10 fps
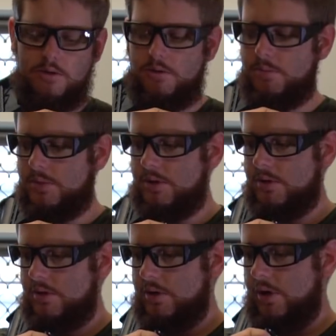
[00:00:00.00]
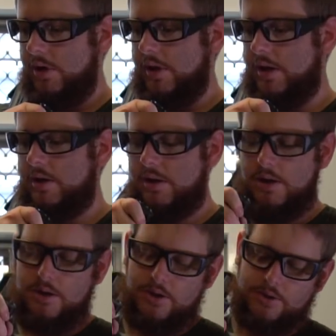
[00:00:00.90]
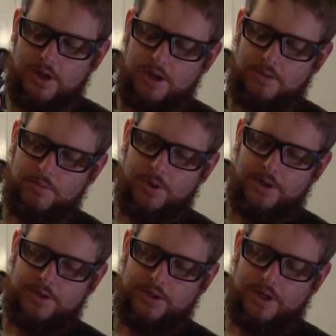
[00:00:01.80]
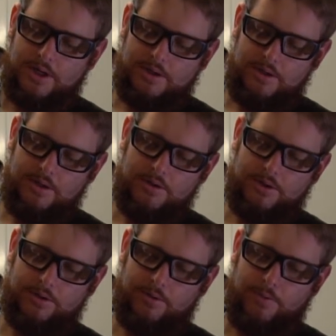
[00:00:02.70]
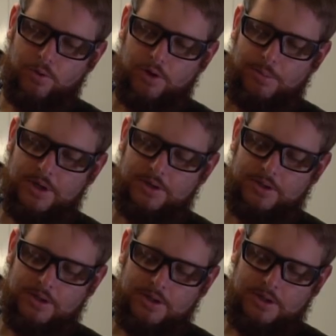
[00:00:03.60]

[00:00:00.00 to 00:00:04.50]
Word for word: I'll go like that, just there where this uh, nice little fore grip is,